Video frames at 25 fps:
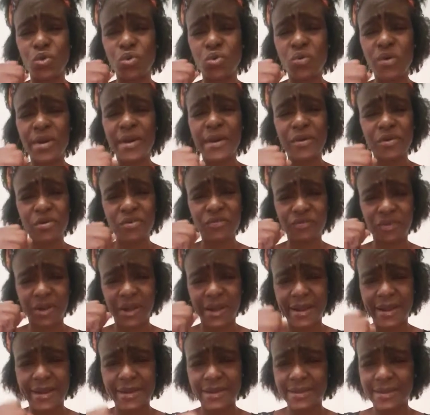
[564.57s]
oil of
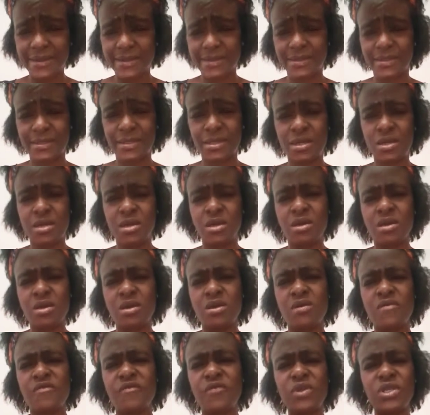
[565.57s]
gladness
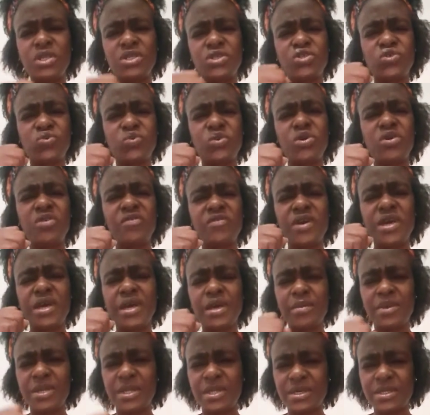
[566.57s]
for the spirit of
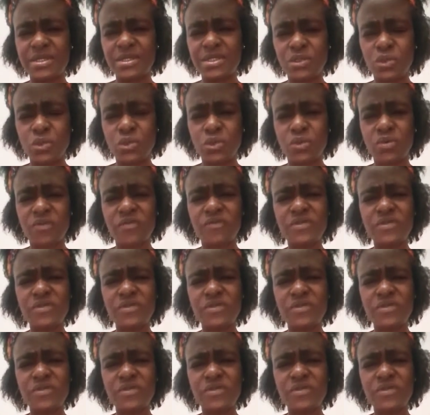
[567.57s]
heaviness, Lord.